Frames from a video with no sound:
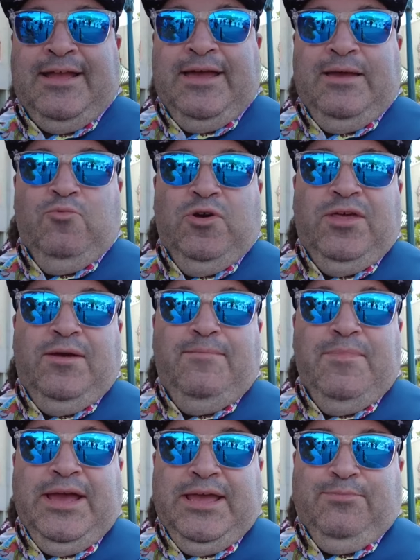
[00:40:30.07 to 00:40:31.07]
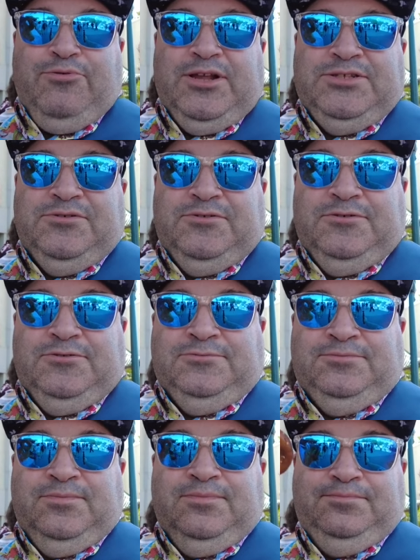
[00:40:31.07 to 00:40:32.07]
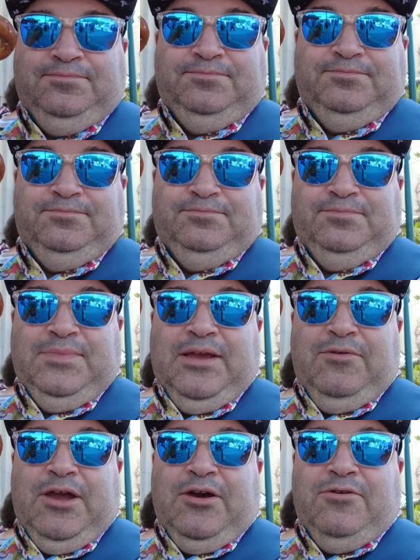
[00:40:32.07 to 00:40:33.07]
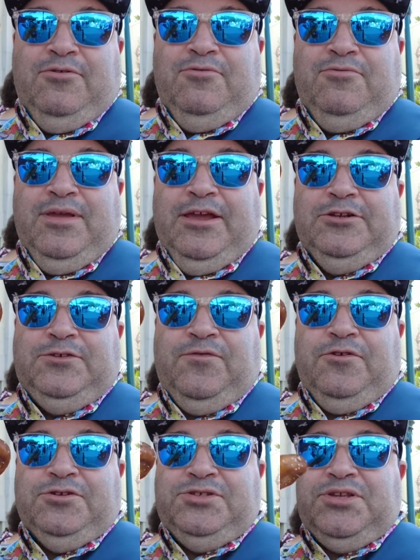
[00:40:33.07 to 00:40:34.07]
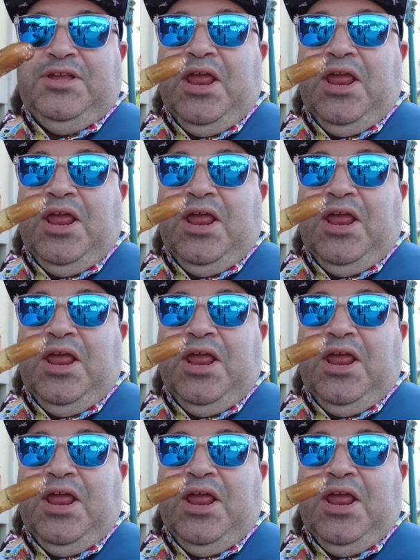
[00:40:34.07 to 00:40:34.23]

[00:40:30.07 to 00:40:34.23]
time with a Mickey pretzel. Here we go, ears first.